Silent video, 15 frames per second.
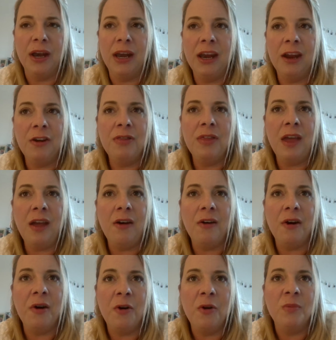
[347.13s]
And here they are
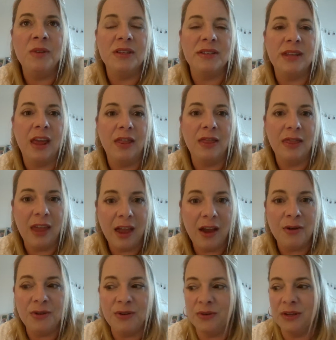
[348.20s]
homeless and they
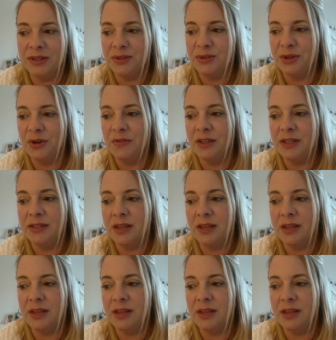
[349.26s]
are doing service.